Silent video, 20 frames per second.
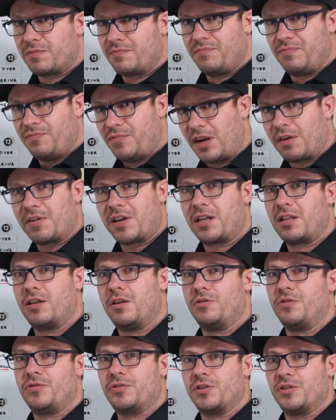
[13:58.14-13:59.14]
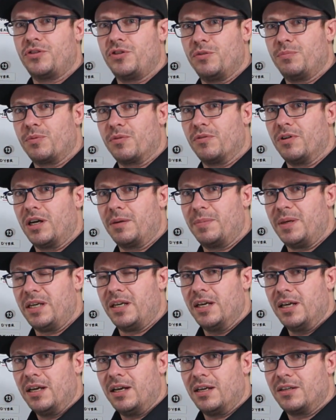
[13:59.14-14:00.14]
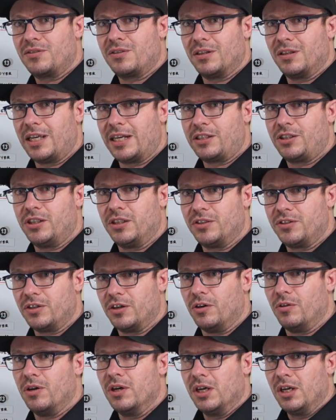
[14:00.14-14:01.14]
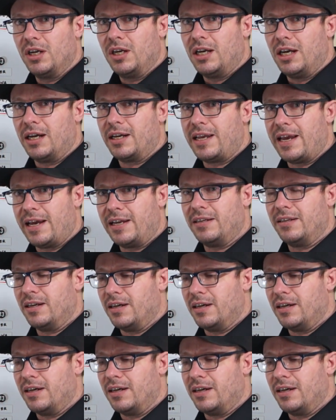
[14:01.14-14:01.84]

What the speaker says: very close to Super Rugby selection. So again,